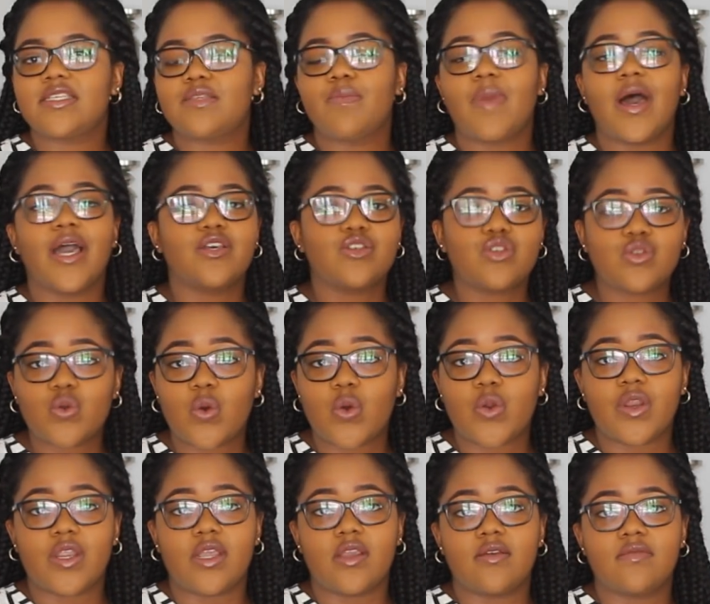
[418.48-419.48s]
is my
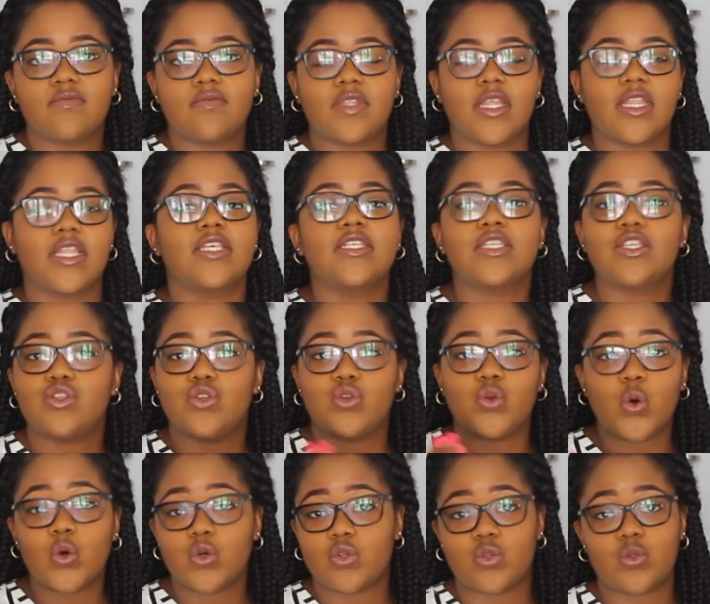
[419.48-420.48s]
story. This is
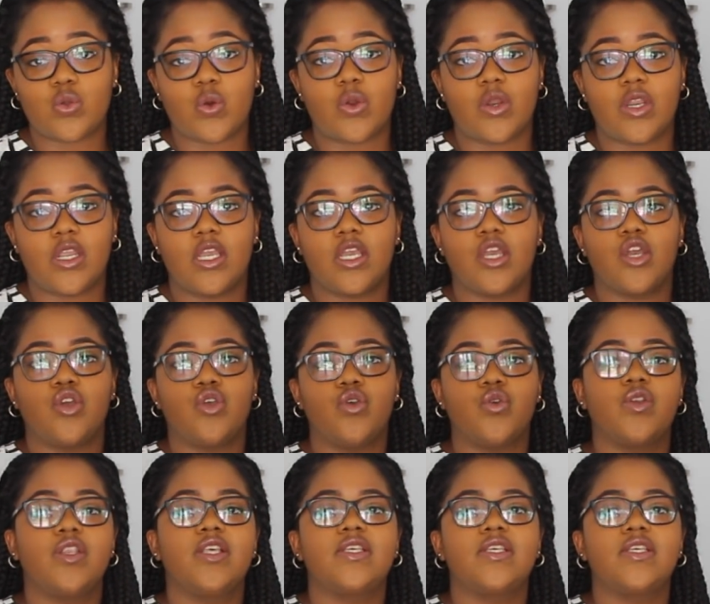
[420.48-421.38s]
your story. You